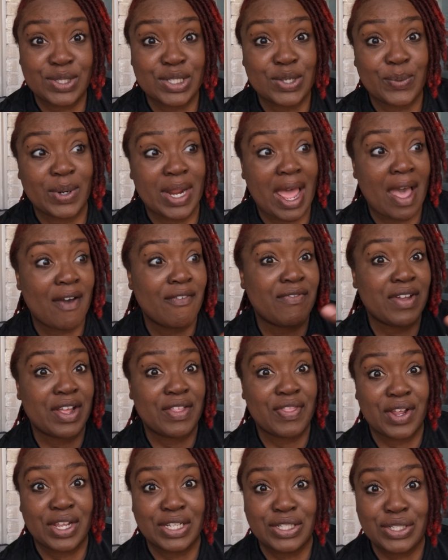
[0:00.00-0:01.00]
So without
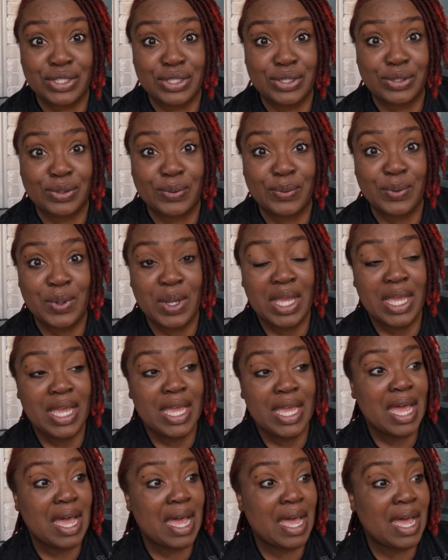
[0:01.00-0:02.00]
further ado,
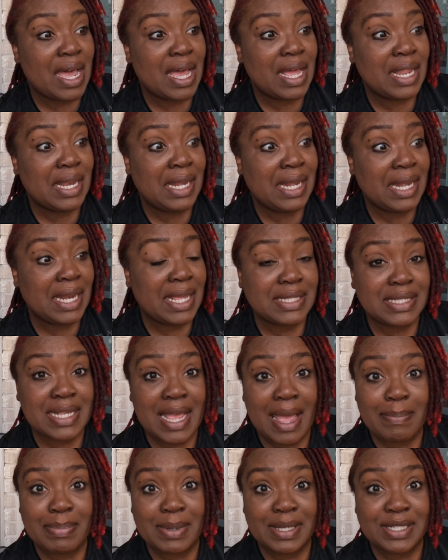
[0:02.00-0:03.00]
uh, let's
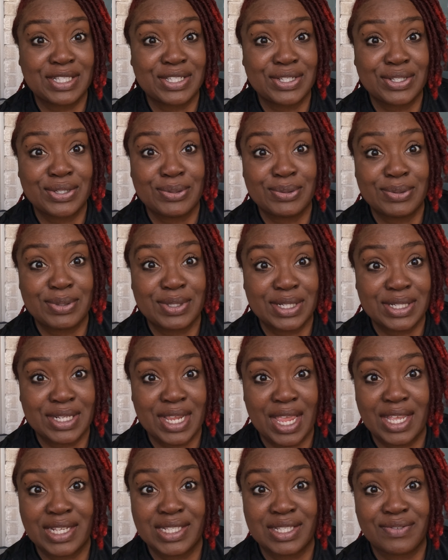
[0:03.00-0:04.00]
hop into
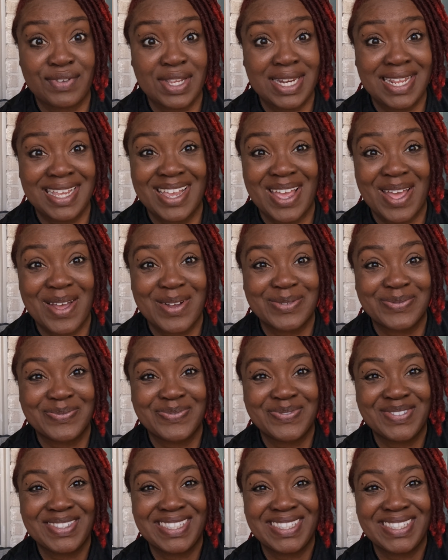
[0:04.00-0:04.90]
today's video.